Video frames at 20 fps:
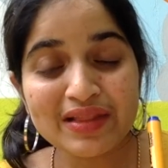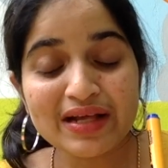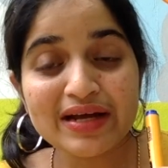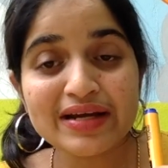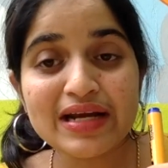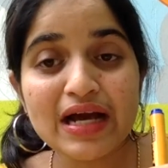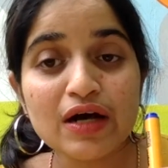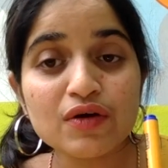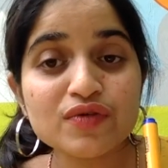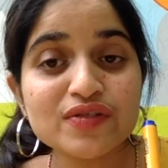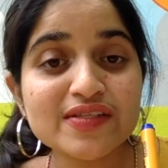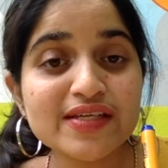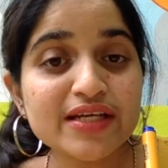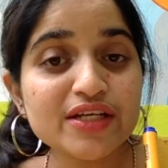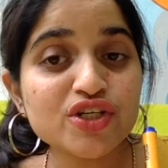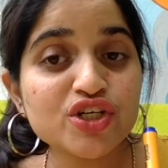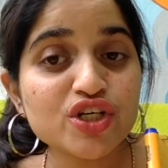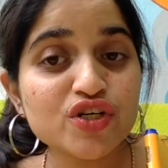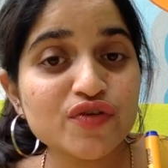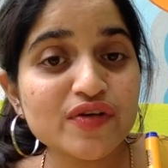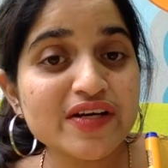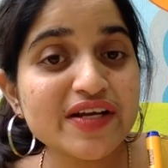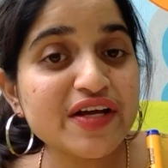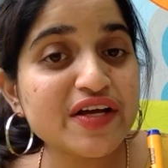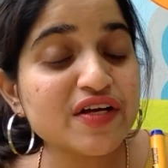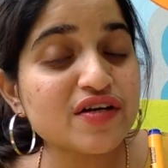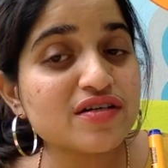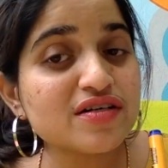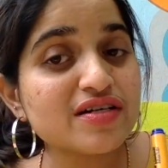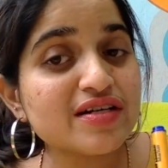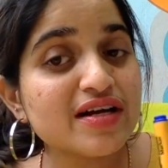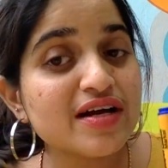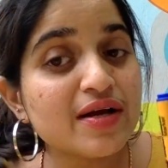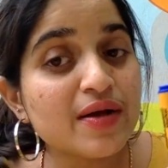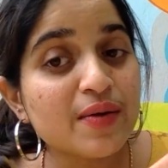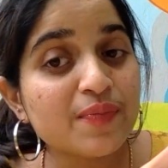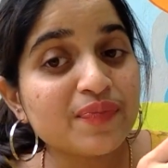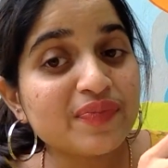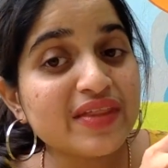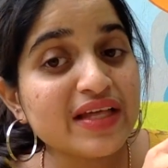Now see children here,
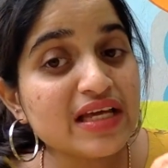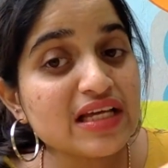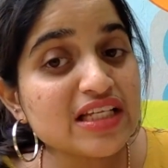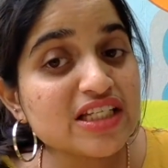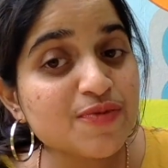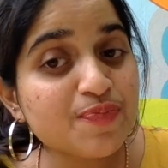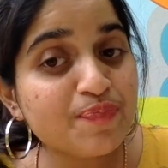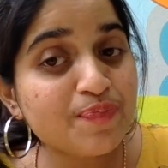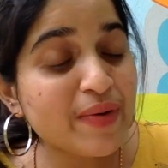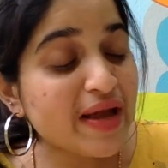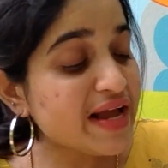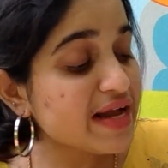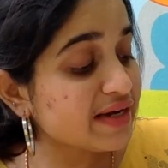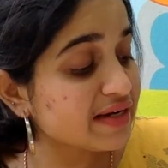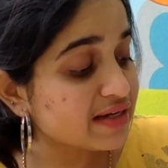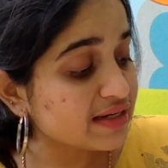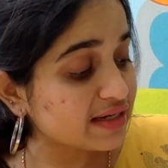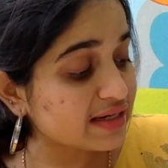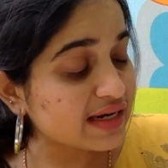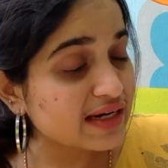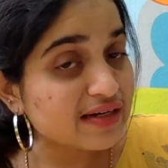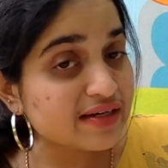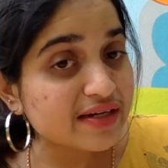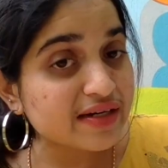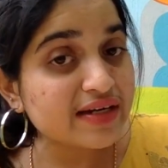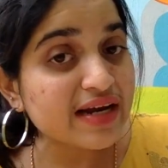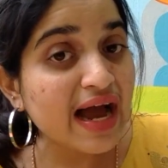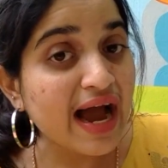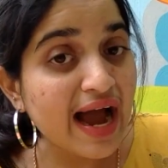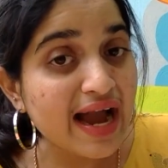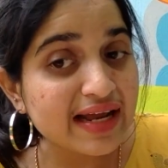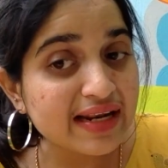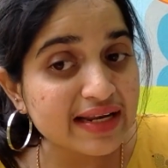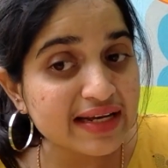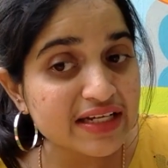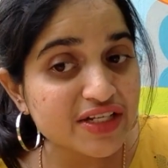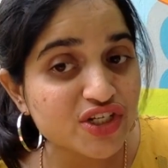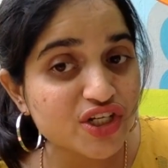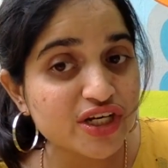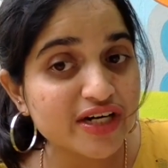these pink color
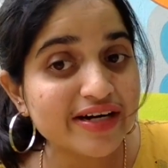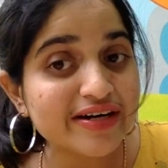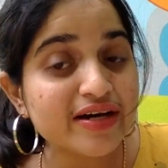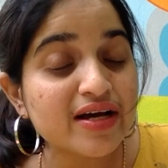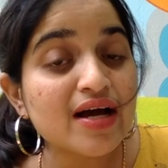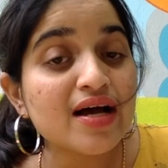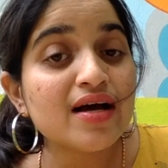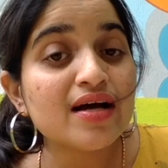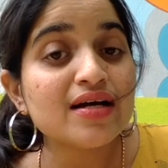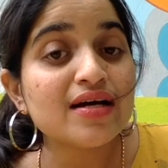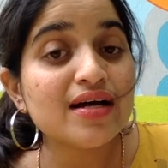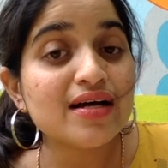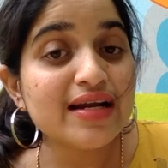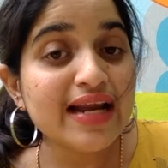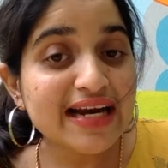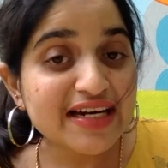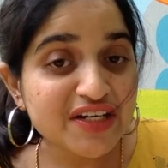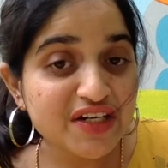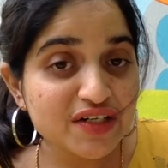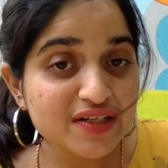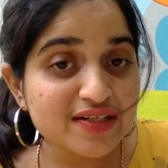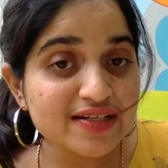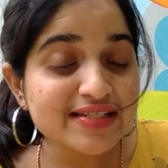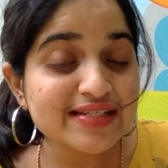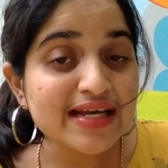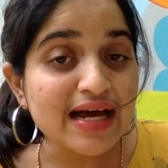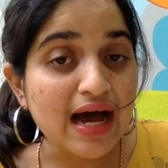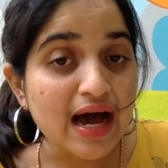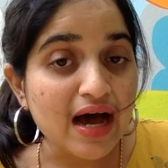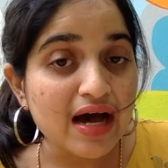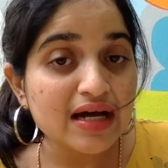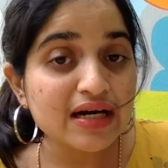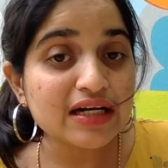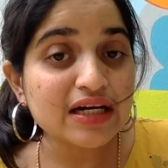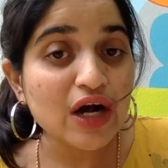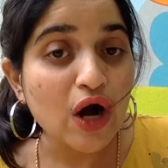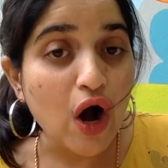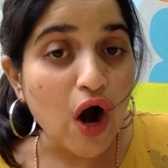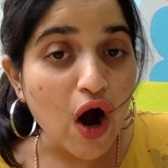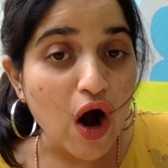highlighted letters are
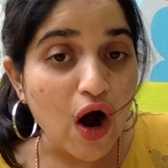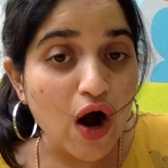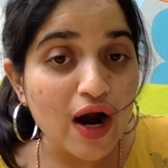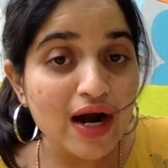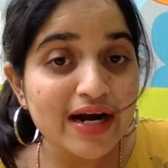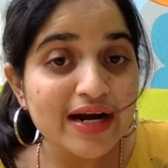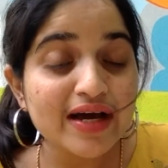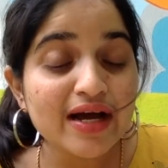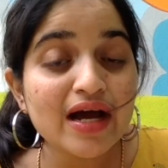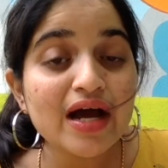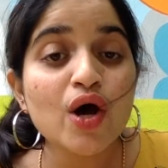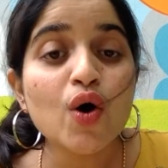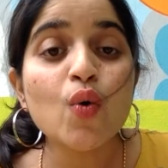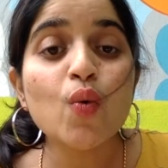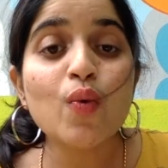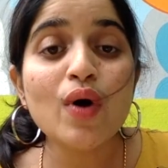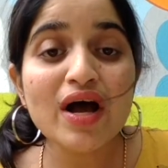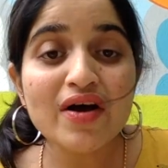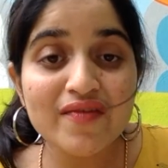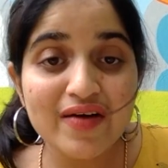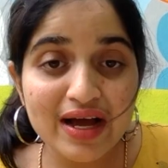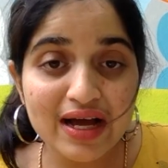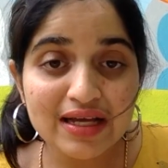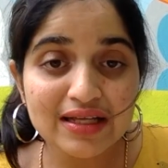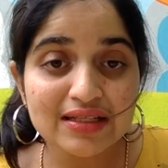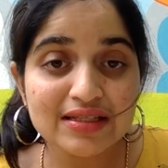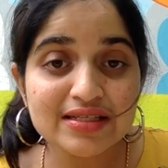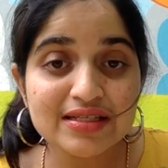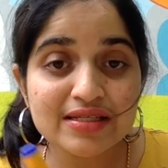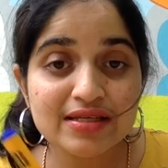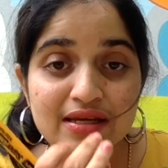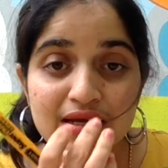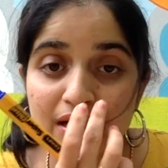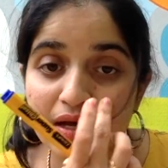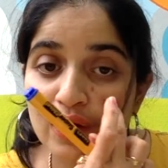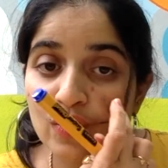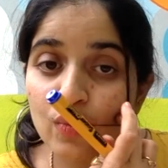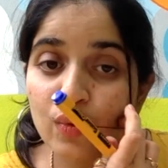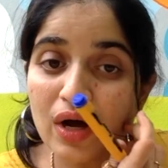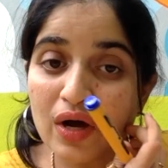called vowels.
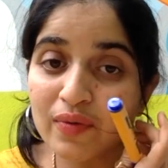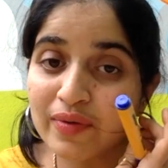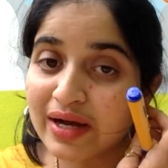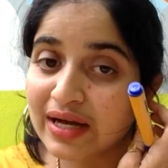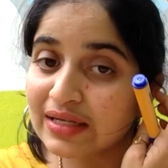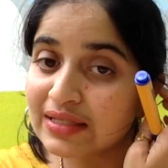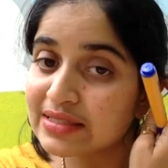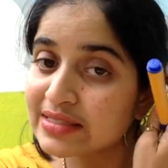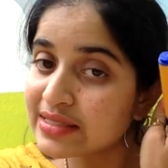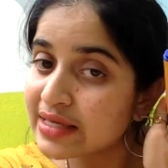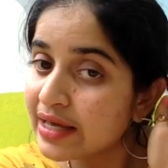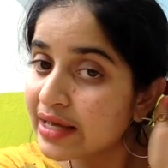Vowels.